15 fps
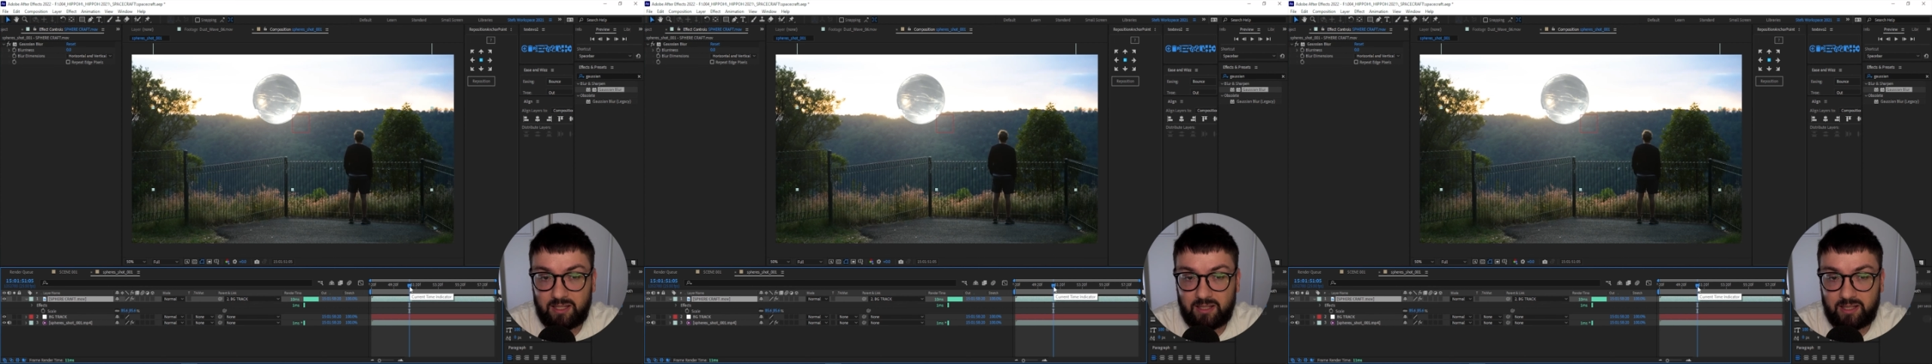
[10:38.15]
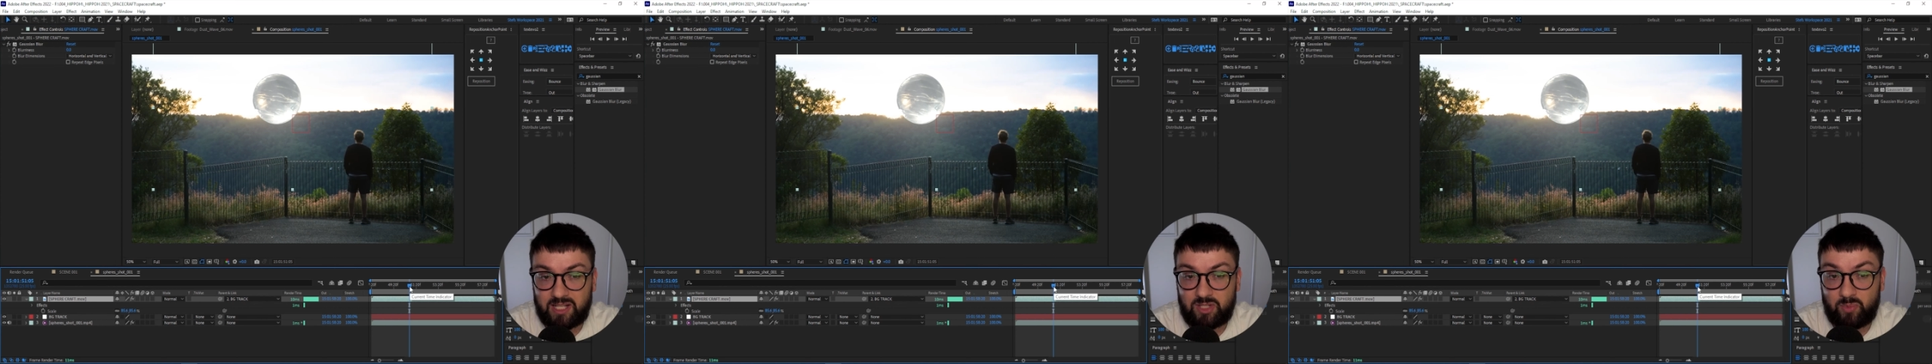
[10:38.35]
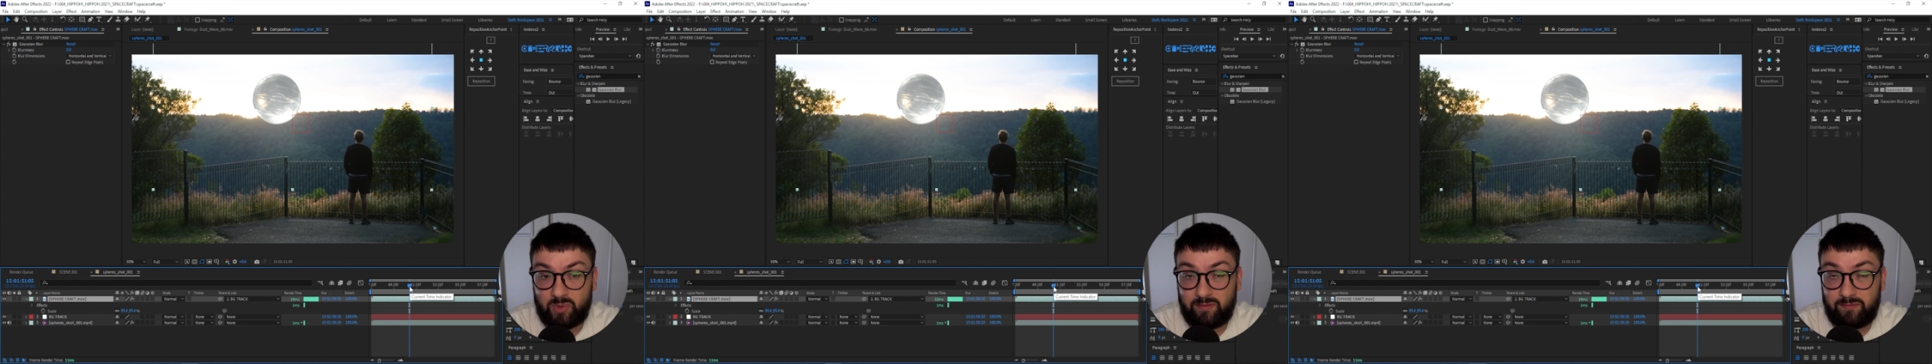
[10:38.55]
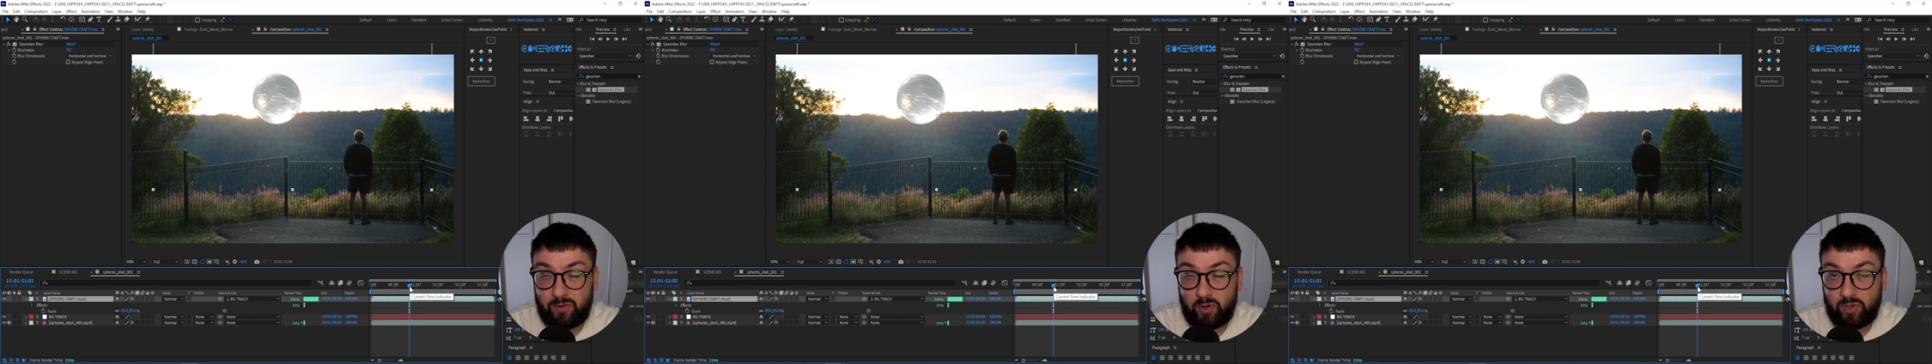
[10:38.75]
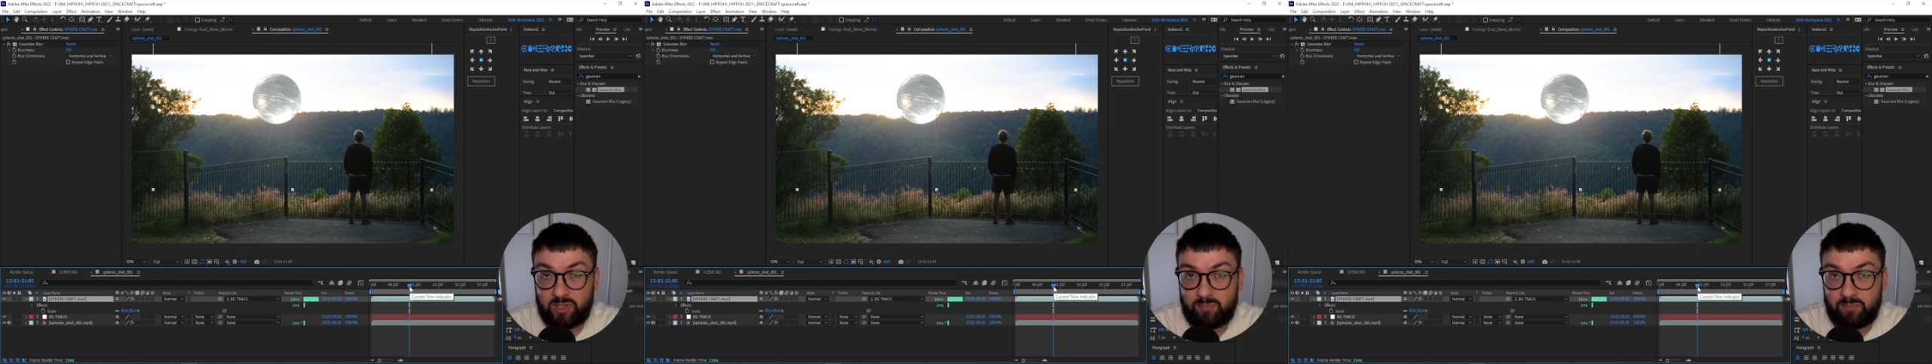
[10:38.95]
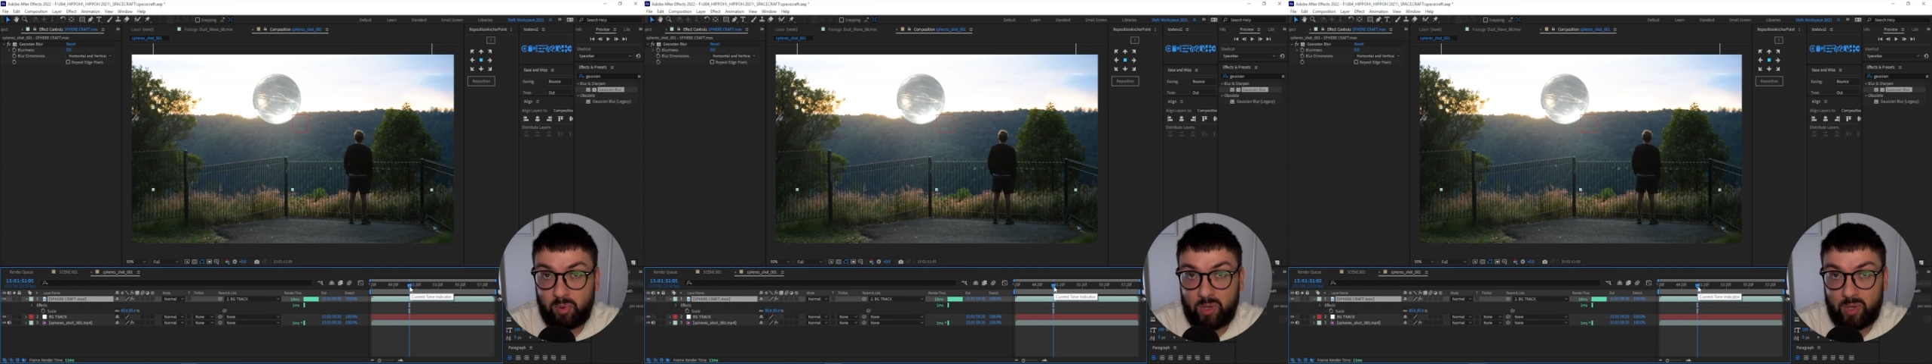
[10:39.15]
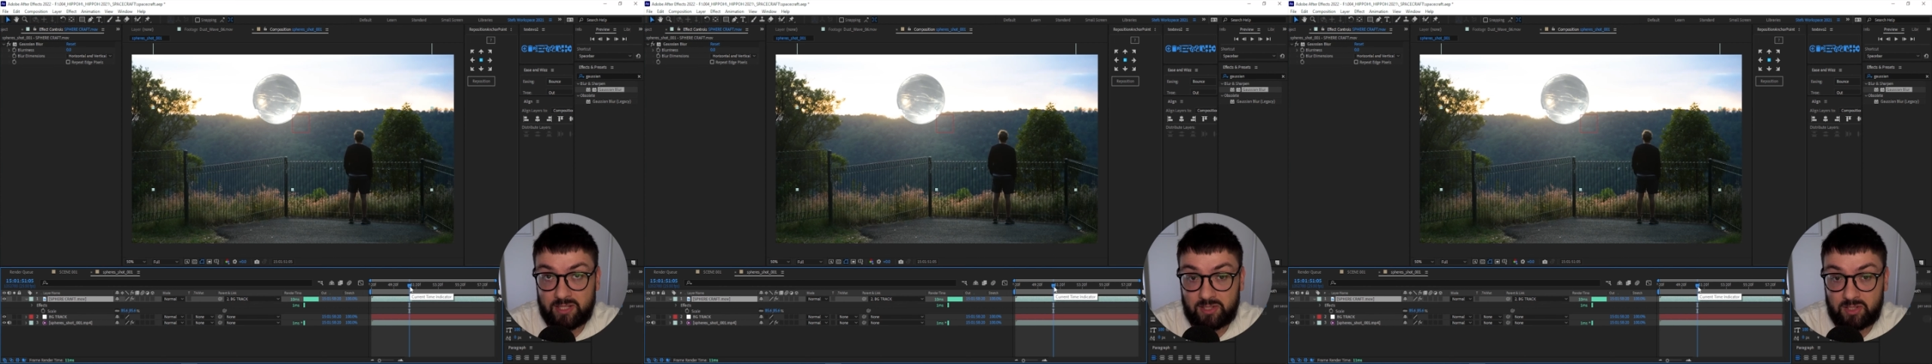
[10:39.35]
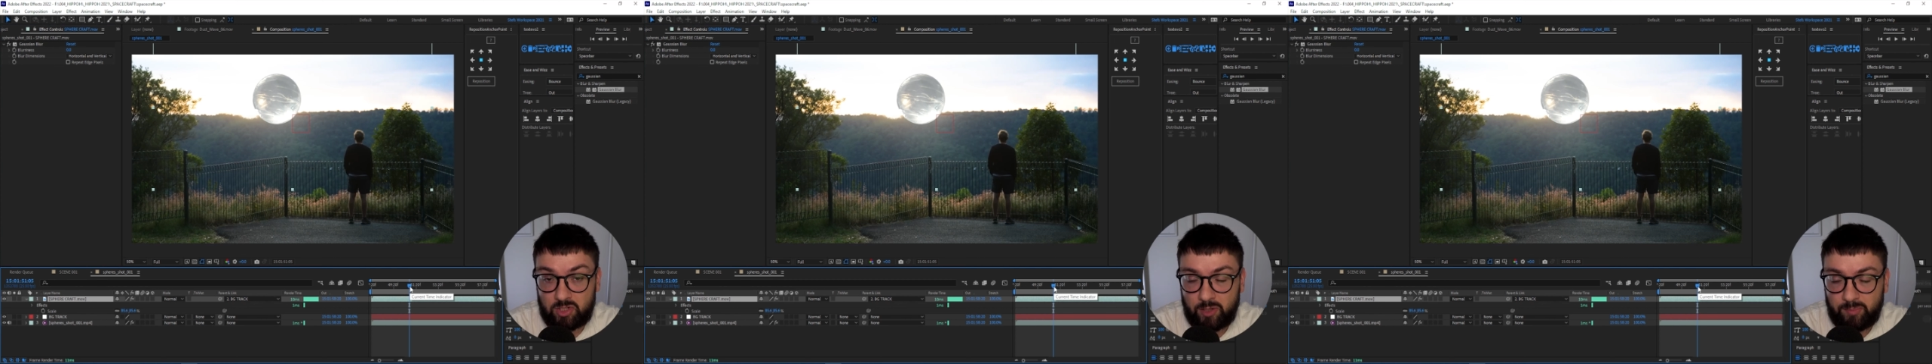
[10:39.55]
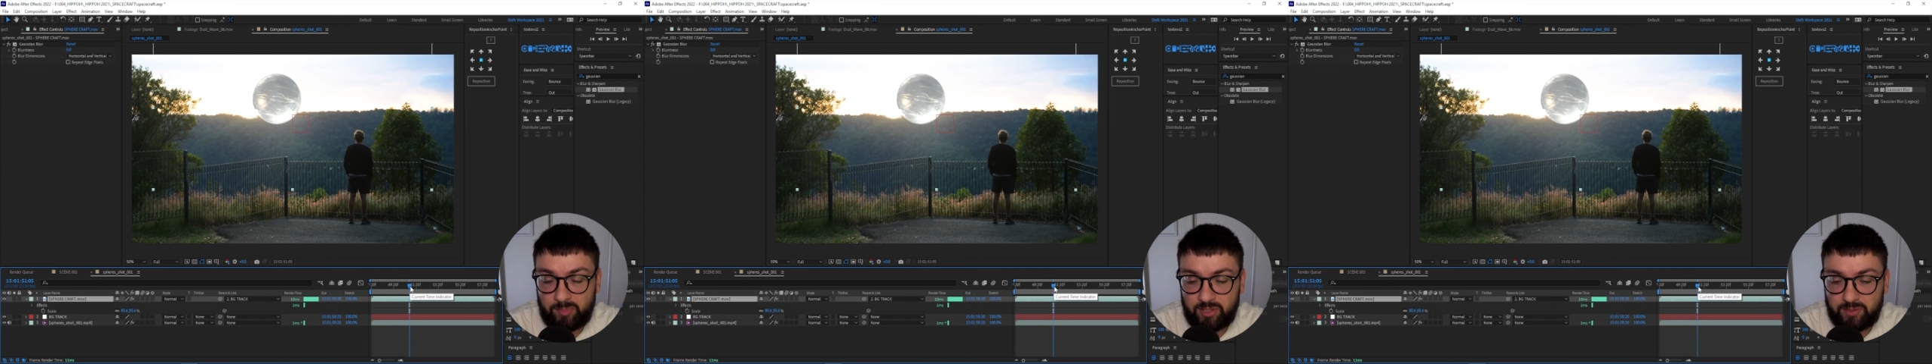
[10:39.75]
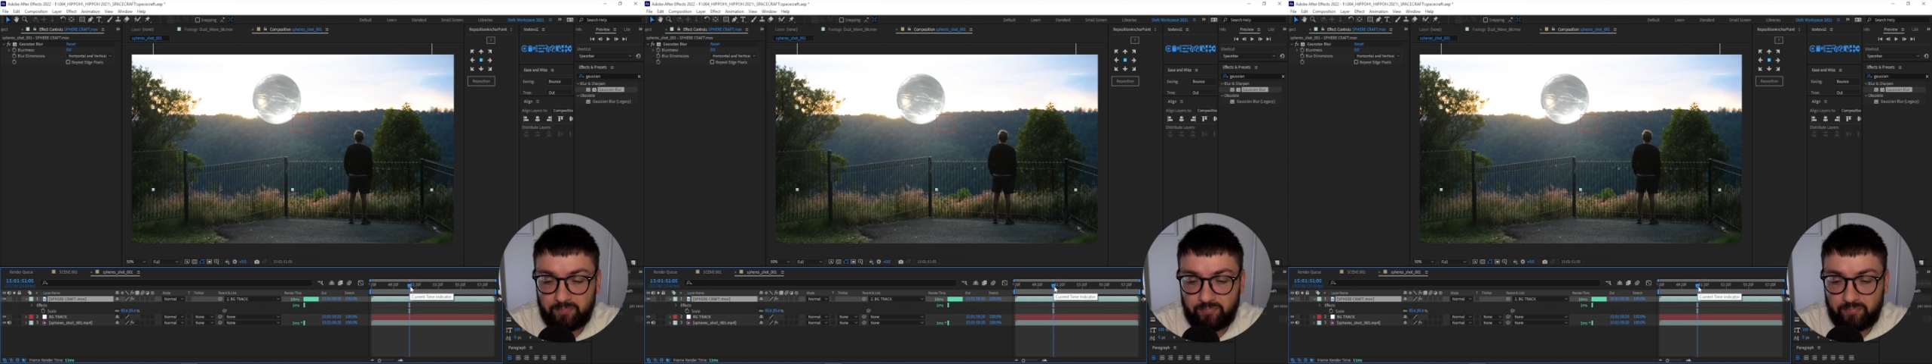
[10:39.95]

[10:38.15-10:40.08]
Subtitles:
That's where the focus pull has stopped.